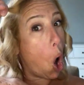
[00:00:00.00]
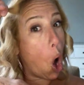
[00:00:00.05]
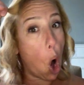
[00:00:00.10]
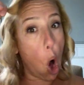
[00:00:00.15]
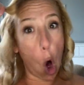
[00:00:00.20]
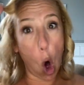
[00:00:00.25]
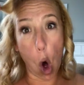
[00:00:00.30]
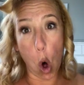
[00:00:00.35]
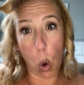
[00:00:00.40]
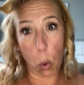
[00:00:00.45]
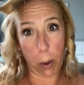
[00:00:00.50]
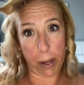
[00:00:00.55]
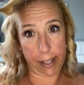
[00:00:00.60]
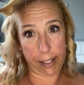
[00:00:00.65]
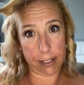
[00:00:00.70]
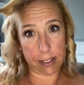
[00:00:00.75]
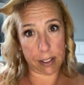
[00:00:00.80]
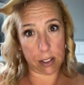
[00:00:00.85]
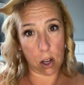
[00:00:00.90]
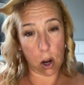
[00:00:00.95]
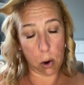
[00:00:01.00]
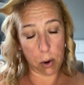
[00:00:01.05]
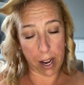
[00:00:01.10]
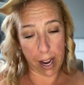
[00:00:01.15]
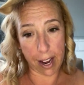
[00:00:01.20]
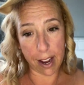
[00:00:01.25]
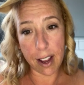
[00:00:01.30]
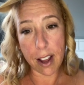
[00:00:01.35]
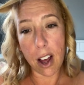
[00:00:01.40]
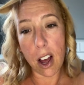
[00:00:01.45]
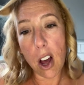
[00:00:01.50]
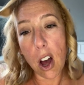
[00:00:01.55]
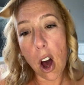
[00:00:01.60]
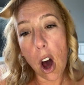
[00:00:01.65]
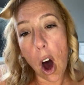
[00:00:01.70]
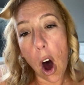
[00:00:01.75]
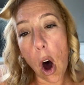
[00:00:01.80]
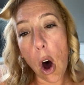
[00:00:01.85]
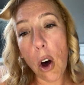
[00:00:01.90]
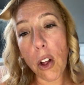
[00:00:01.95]
Always. Okay.
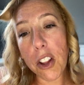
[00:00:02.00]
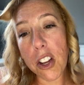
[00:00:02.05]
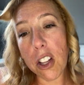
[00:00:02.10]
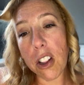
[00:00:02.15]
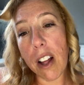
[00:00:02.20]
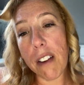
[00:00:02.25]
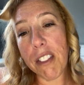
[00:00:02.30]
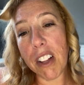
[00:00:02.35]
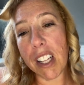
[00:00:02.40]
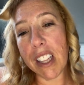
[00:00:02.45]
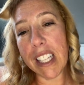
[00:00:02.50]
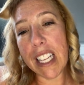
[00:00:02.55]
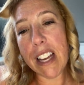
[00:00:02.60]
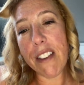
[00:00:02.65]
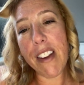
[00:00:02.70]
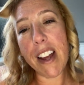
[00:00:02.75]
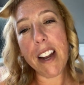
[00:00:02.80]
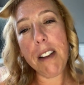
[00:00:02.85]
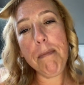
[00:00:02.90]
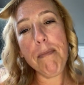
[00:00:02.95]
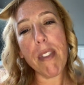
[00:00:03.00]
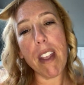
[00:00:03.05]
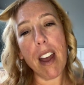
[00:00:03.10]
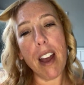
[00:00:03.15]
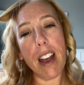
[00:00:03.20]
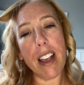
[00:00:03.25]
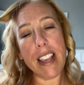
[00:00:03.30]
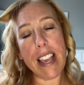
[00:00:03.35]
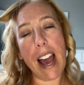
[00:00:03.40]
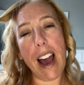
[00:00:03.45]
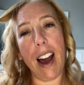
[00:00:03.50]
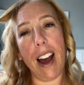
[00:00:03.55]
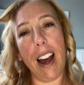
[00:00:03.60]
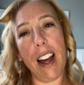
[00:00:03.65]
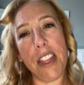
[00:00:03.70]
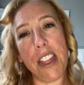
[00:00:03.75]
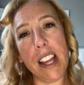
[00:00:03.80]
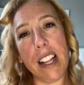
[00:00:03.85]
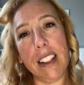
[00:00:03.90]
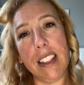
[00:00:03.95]
Oh, you love the leave-in? Yeah.
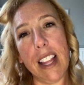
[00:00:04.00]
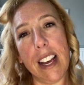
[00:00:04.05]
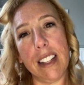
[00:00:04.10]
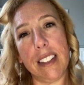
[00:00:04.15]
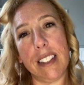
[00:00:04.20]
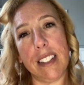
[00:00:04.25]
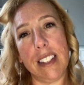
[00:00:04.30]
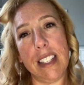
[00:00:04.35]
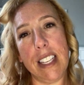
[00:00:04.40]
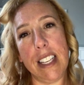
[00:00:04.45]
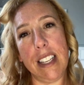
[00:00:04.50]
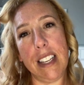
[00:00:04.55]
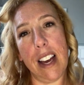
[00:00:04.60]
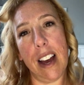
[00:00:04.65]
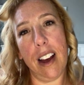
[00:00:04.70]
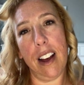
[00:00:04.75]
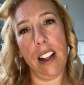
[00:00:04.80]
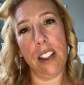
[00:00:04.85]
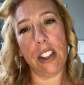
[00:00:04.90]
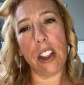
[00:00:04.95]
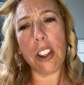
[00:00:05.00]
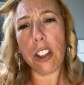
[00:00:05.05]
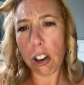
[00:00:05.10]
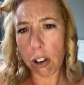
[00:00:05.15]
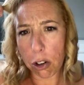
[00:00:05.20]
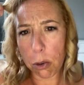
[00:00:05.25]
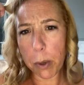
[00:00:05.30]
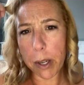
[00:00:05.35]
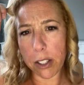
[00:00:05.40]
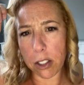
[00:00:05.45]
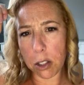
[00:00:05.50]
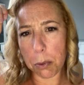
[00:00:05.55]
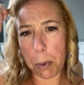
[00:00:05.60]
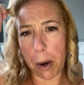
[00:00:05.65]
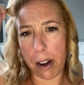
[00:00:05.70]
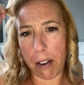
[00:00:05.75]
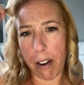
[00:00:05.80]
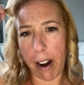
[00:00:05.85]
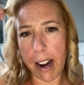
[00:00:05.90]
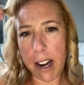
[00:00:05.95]
I think that's the third wheel
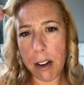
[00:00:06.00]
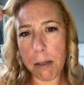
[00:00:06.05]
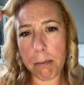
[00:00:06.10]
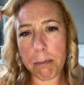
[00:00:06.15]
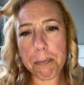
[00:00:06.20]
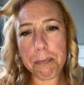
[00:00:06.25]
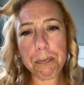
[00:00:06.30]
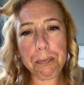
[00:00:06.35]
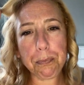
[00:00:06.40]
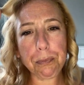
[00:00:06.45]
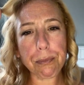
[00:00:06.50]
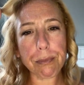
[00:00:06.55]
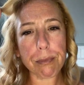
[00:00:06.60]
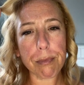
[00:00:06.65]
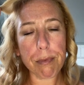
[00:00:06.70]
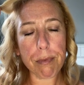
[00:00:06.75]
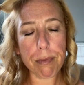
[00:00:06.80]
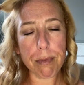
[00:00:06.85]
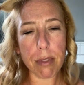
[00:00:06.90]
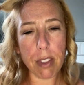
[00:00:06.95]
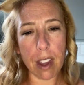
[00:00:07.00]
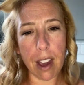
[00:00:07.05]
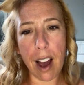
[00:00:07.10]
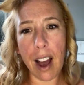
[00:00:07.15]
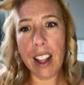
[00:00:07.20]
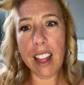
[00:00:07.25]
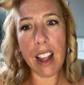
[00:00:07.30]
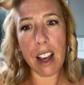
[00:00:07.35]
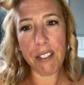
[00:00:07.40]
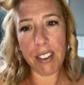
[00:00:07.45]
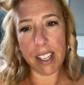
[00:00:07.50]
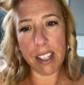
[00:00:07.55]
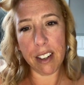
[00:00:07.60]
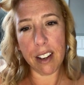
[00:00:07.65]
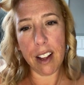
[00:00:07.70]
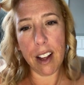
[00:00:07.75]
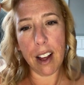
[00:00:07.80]
spray, right? I love it.